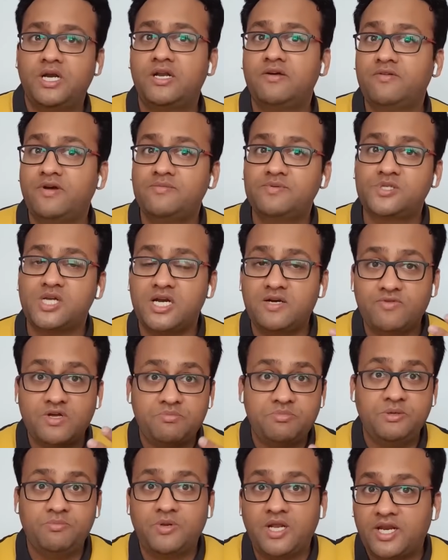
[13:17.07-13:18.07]
to build a website where
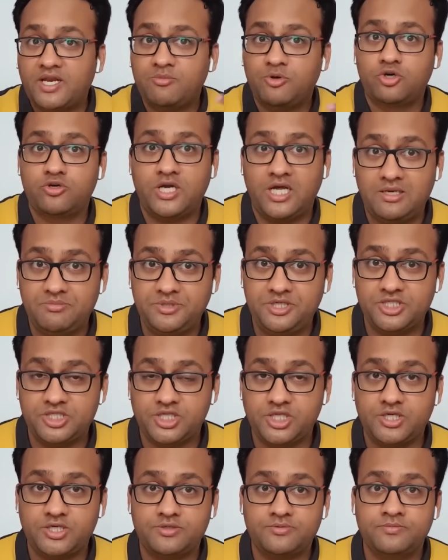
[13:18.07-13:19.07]
people are able to help each
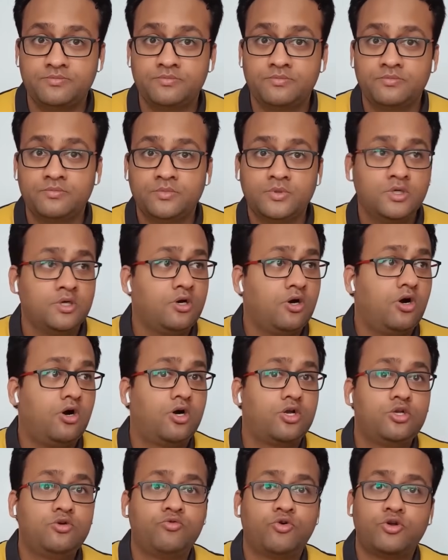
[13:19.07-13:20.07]
other.
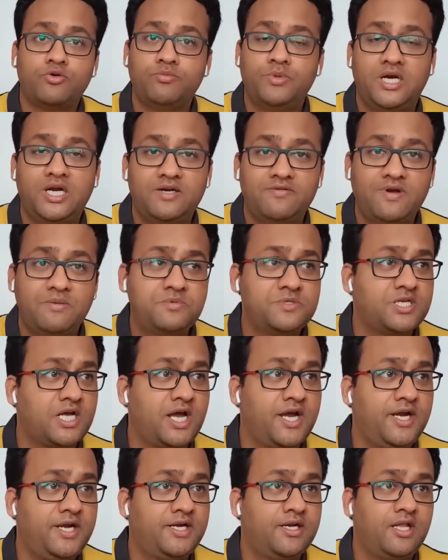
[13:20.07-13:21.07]
Or you want to build a
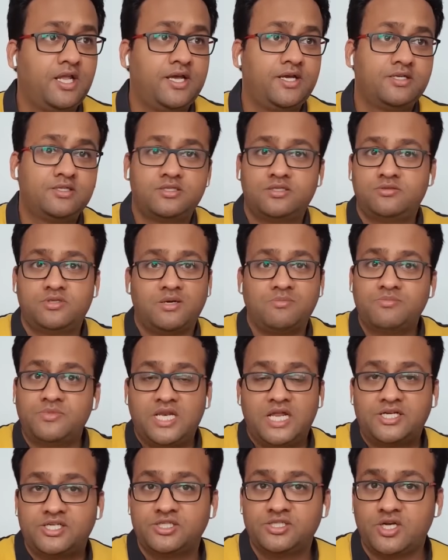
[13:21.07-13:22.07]
website, like some
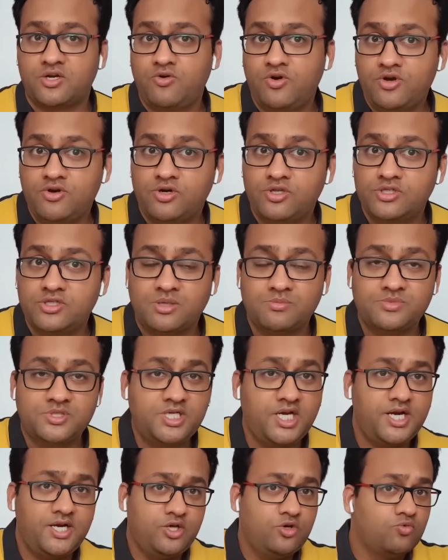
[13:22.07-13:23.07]
elections are going on in some
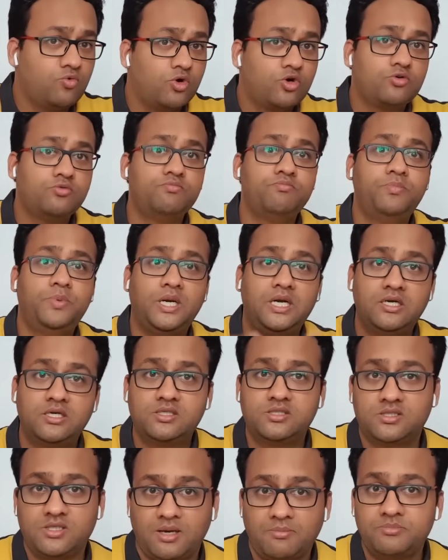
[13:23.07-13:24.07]
state, you want to
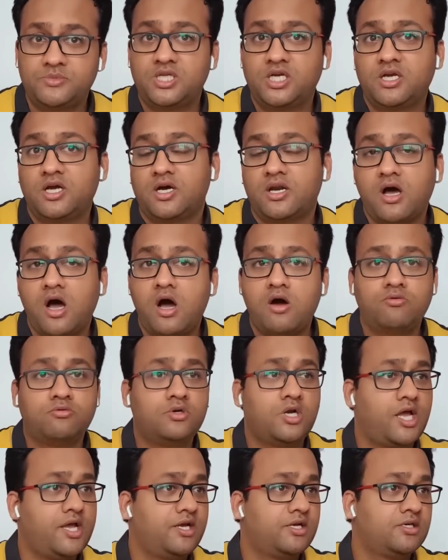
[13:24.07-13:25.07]
build something
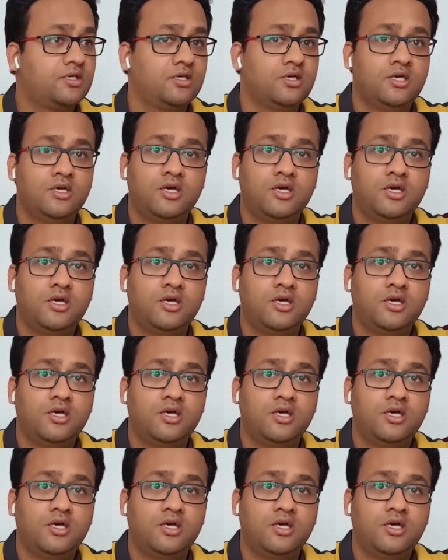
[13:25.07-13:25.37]
around like